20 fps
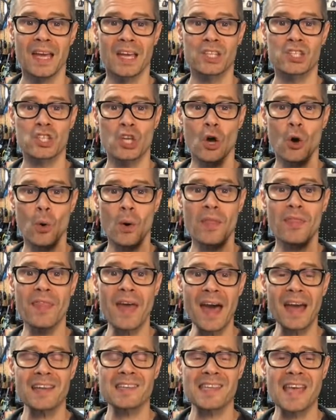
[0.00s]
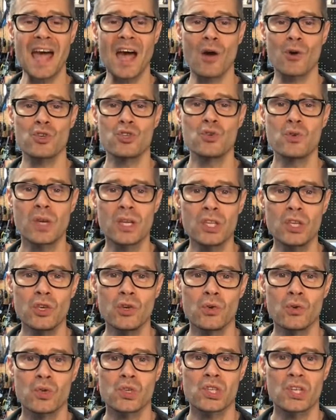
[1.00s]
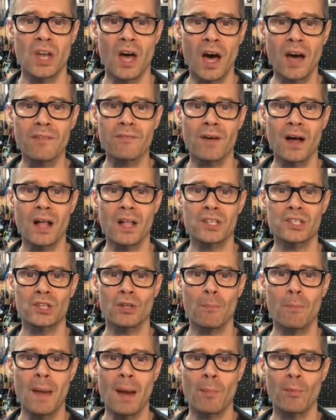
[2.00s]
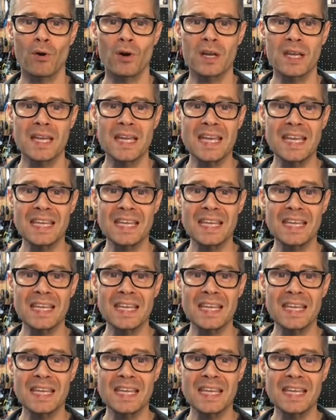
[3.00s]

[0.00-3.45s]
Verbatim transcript: And so that is how you can use non-volatile memory